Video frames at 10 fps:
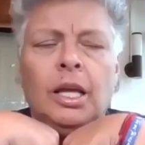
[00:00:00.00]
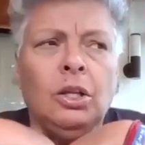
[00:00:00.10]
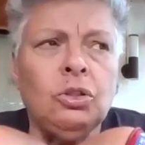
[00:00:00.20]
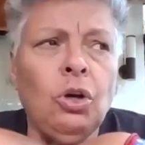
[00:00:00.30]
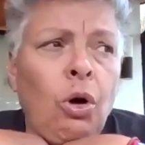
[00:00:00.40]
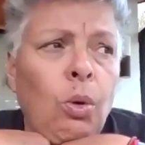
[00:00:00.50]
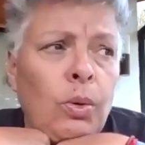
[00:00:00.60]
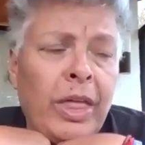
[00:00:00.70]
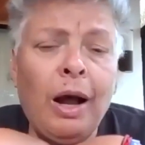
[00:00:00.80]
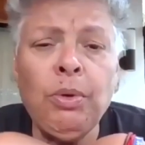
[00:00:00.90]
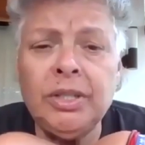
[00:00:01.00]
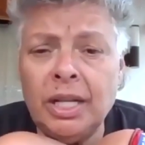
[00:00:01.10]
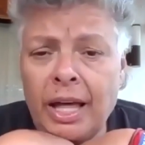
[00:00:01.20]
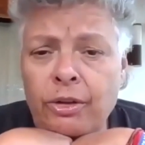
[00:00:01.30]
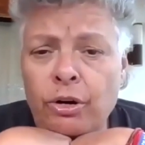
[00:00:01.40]
So that was
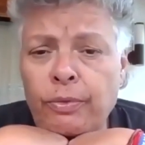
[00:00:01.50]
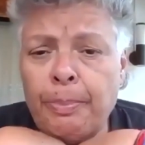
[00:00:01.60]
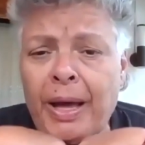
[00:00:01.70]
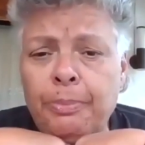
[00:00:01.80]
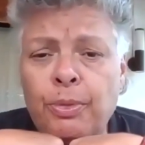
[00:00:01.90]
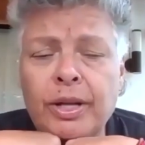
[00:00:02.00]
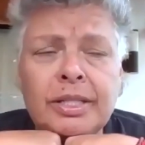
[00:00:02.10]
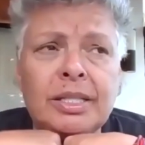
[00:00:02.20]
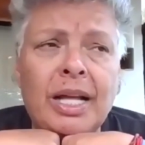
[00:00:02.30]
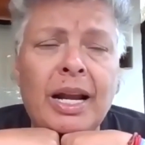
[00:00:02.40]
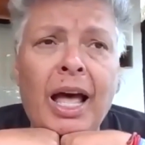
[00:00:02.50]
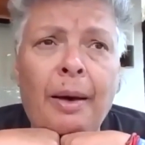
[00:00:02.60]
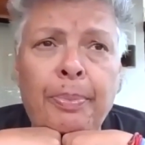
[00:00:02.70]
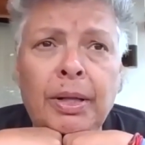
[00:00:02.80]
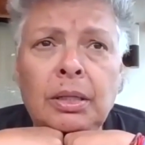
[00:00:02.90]
another of the bad presses that
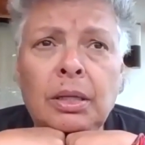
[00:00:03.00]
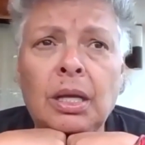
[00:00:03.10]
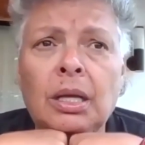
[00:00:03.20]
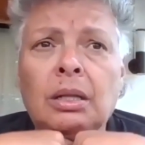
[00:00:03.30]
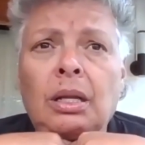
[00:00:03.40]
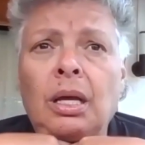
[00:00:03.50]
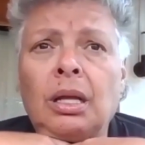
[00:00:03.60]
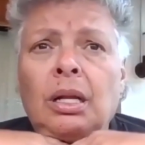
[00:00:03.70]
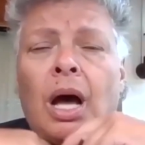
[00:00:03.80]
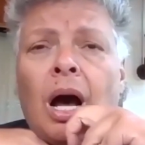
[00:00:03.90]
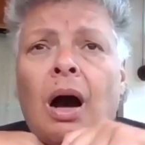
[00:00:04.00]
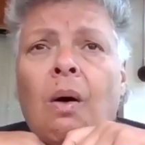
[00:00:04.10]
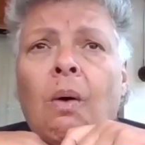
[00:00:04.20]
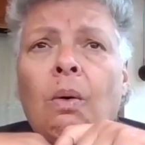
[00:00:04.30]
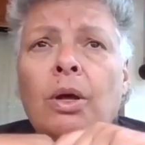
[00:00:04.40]
happened, and
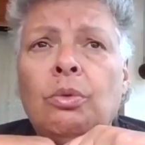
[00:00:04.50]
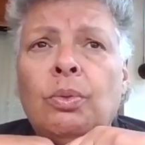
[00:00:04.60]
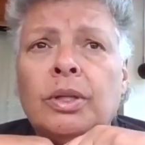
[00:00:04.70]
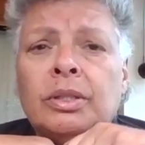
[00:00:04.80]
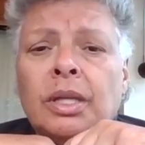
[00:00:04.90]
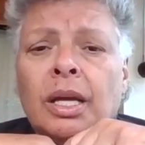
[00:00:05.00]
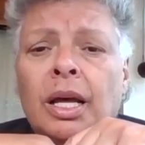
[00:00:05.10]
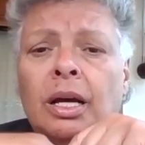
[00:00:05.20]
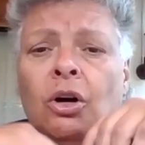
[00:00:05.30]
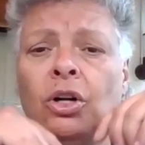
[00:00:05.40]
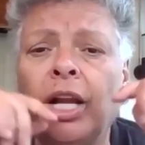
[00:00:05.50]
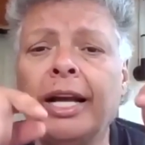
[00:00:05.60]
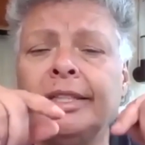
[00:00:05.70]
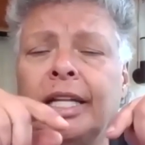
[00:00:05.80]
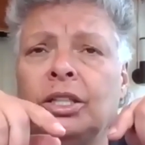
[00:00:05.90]
how it was
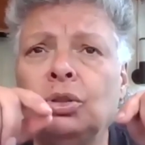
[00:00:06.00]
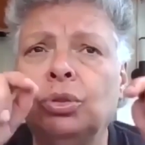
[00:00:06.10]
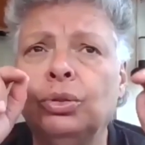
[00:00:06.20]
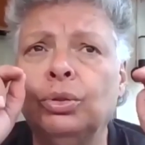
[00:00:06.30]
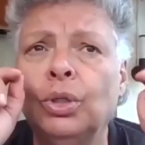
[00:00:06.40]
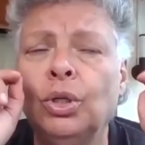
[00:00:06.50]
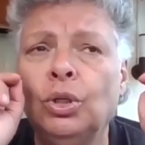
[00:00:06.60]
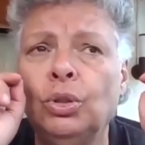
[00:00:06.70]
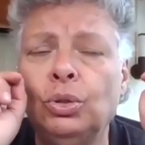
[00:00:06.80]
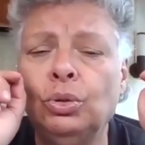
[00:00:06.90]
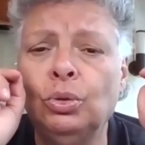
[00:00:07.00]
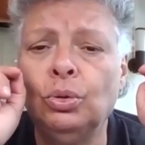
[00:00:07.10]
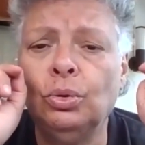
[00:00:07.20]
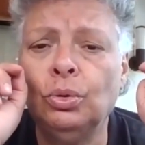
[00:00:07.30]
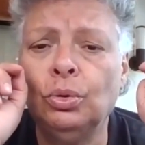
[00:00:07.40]
connected to
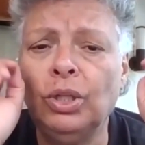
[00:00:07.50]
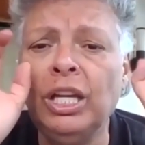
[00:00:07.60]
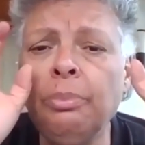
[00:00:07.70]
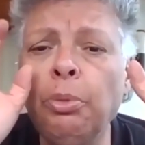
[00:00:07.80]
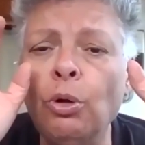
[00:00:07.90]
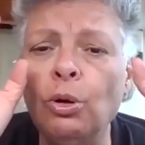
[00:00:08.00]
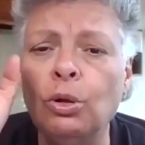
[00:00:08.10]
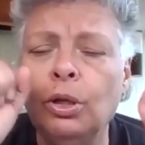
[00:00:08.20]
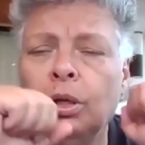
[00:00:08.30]
evil